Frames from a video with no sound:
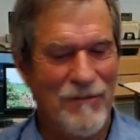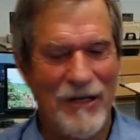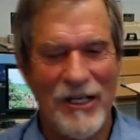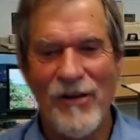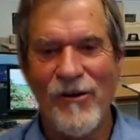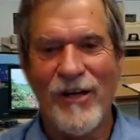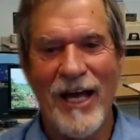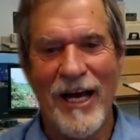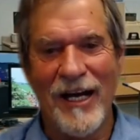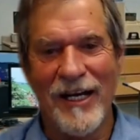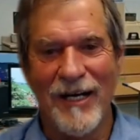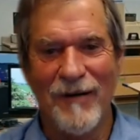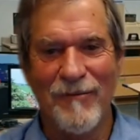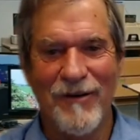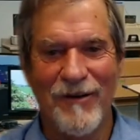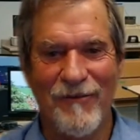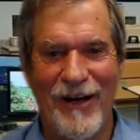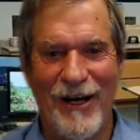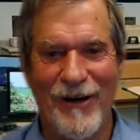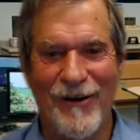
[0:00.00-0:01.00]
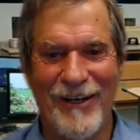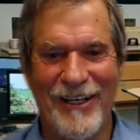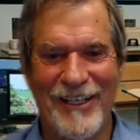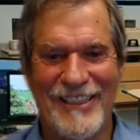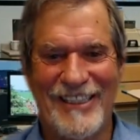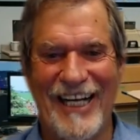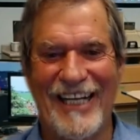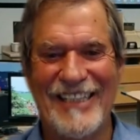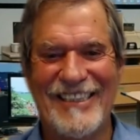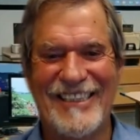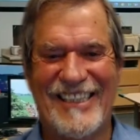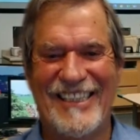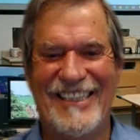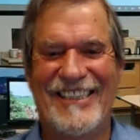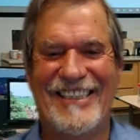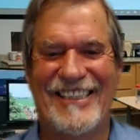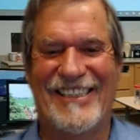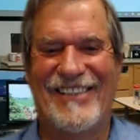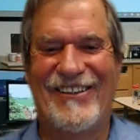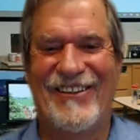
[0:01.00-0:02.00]
But you can't come to Veteran
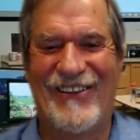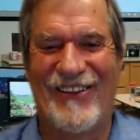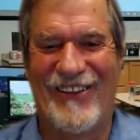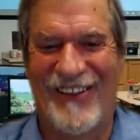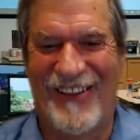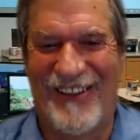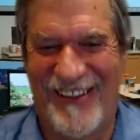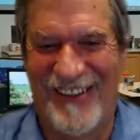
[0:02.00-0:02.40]
Adjusting School.